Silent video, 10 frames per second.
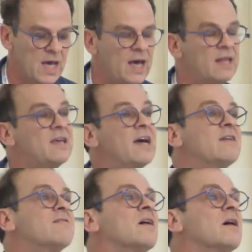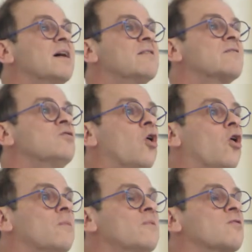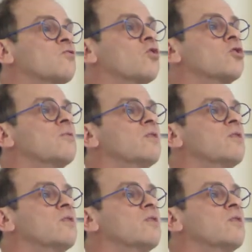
The SRS norm, the social